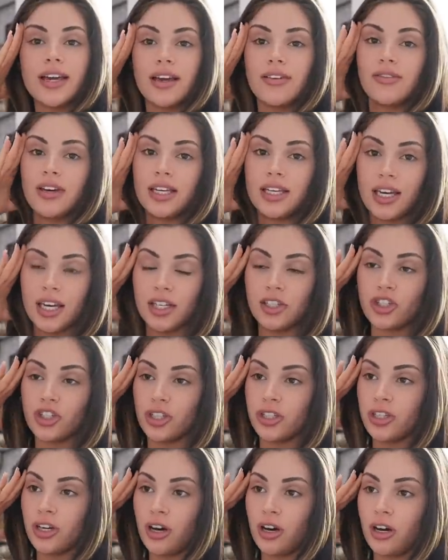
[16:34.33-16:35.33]
a
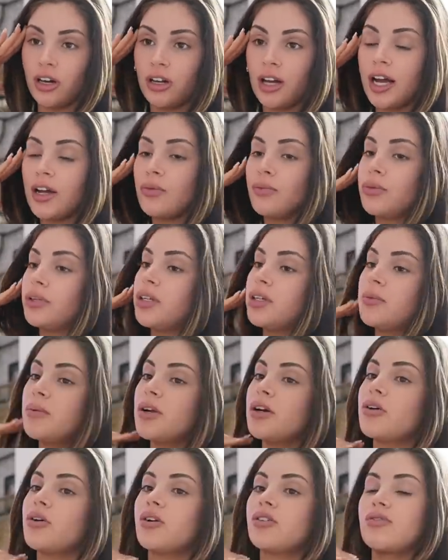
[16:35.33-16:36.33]
vacation, y'all. I really
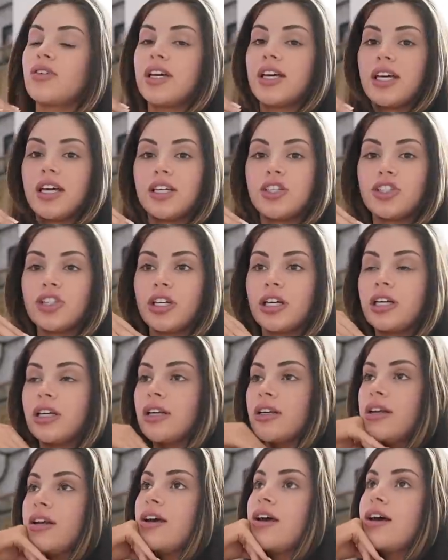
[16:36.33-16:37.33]
wanna go on
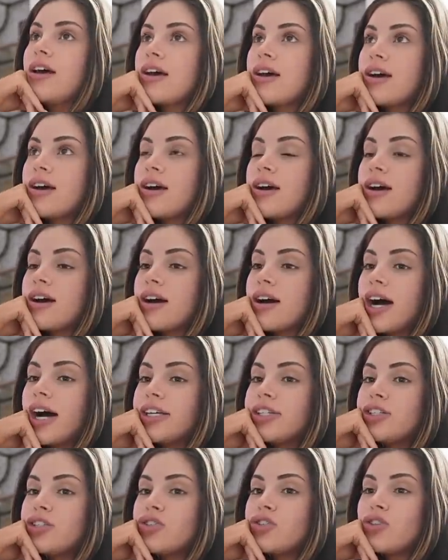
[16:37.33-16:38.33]
vacation.
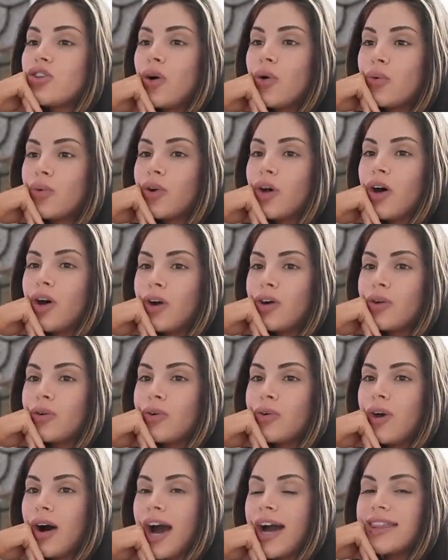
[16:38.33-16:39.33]
I just don't
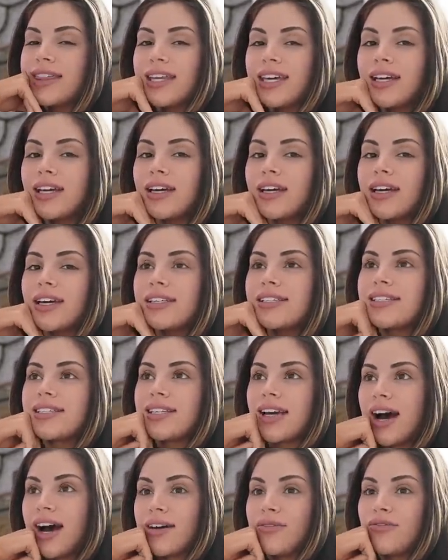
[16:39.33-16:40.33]
know. I think it's
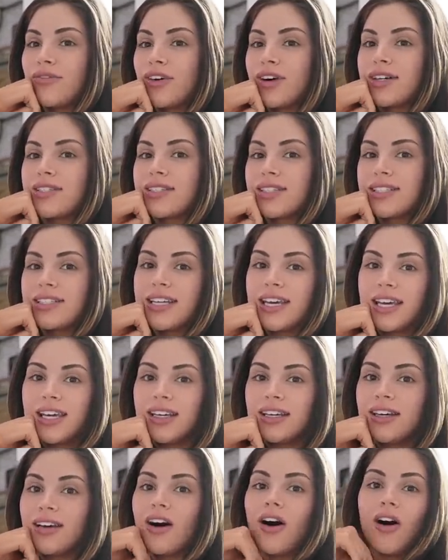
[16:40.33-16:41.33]
time for us to
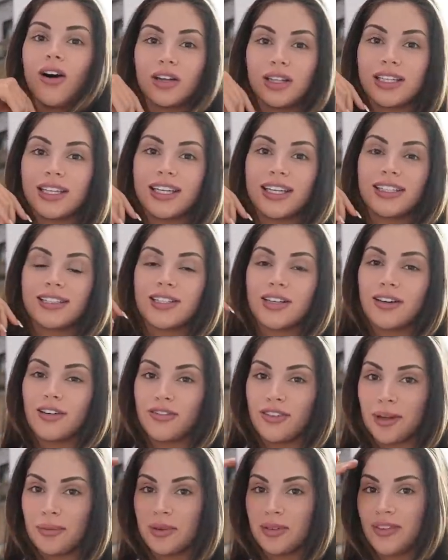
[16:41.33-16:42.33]
take all the kids on a
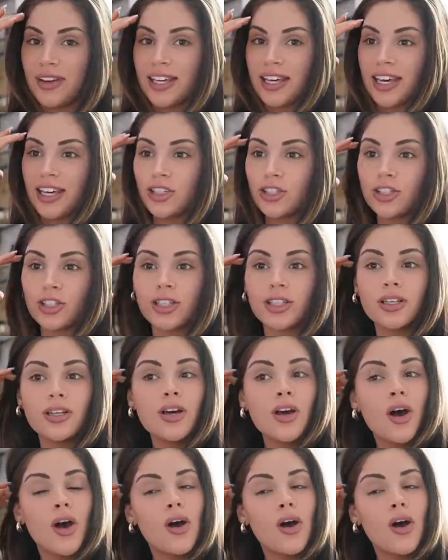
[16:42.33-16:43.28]
family vacation.